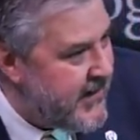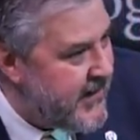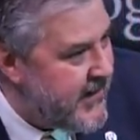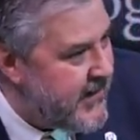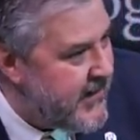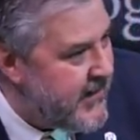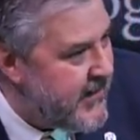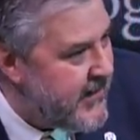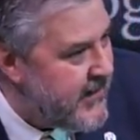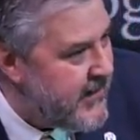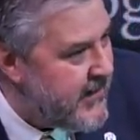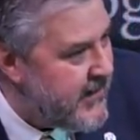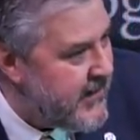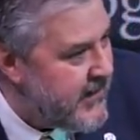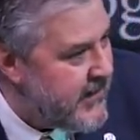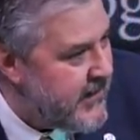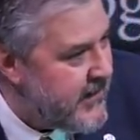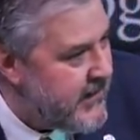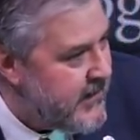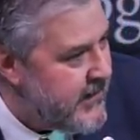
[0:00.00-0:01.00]

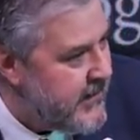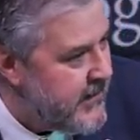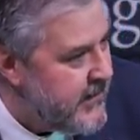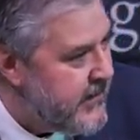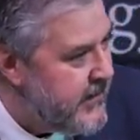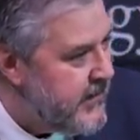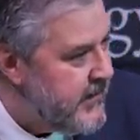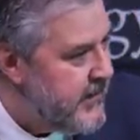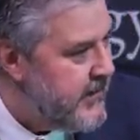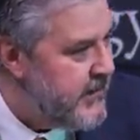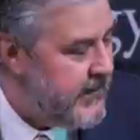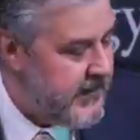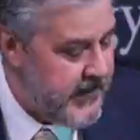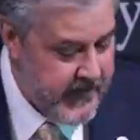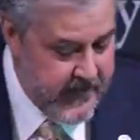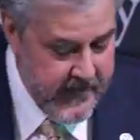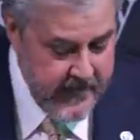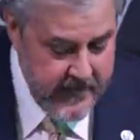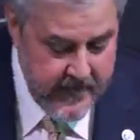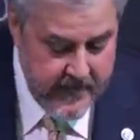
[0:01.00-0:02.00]
No one is speaking in this clip.